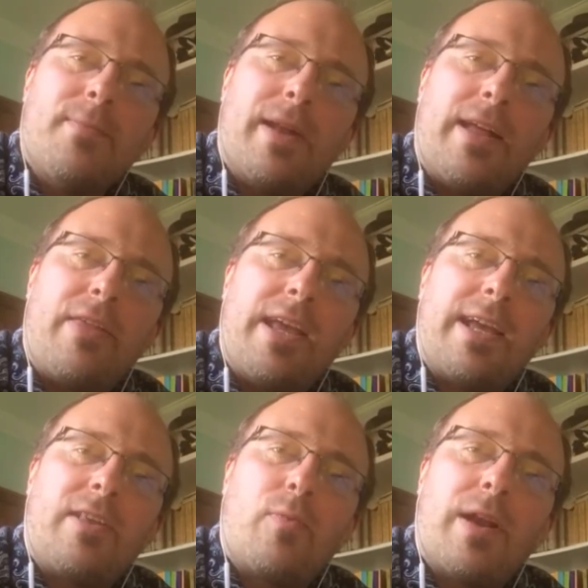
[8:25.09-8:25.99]
but I
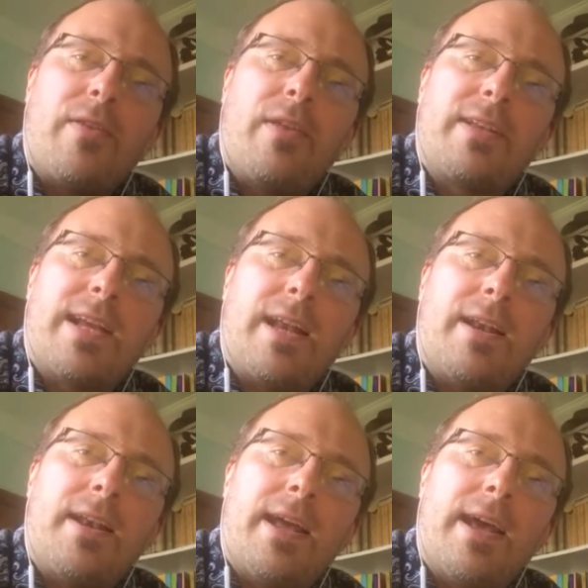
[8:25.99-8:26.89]
think it's one that can